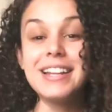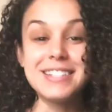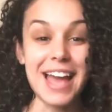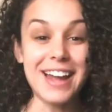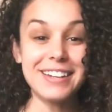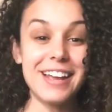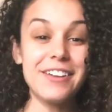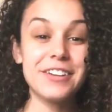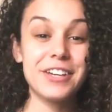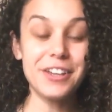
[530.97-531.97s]

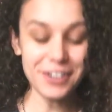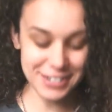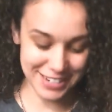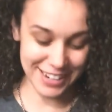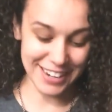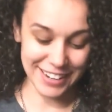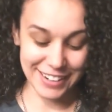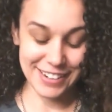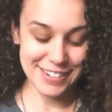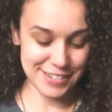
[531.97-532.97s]
Danielle
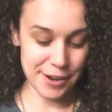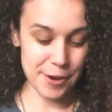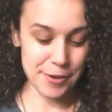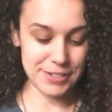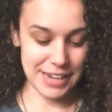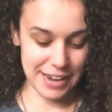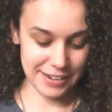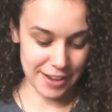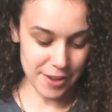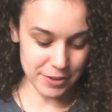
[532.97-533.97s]
Curtin. So
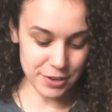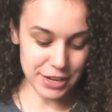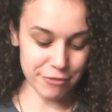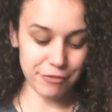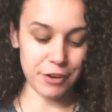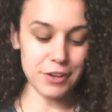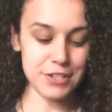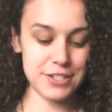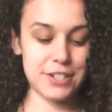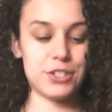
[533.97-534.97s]
Danielle, you get
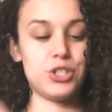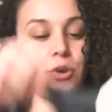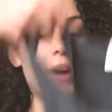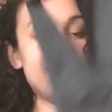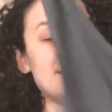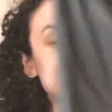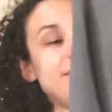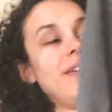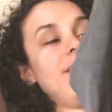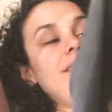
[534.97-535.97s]
first choice.
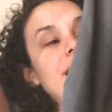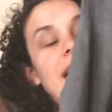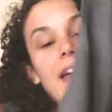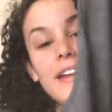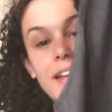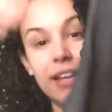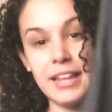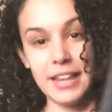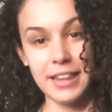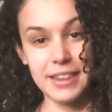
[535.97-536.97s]
You either get
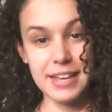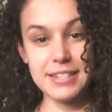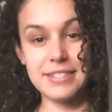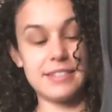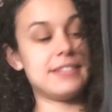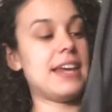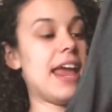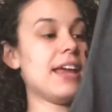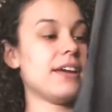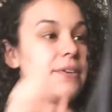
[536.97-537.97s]
this
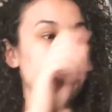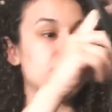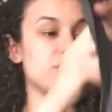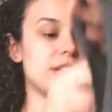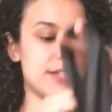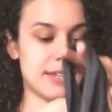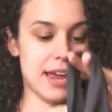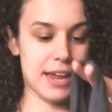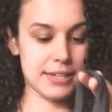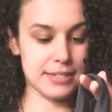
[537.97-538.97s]
tank, which is
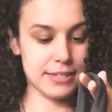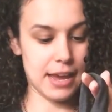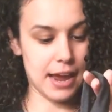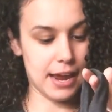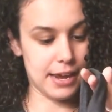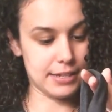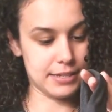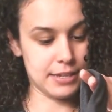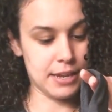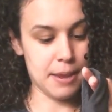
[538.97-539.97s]
a size
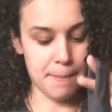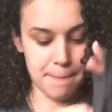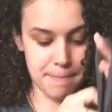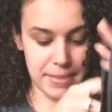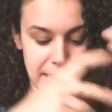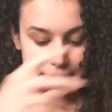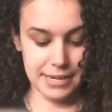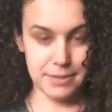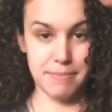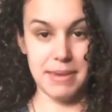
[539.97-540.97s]

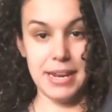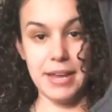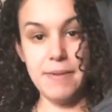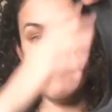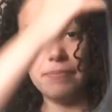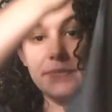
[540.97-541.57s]
ladies medium.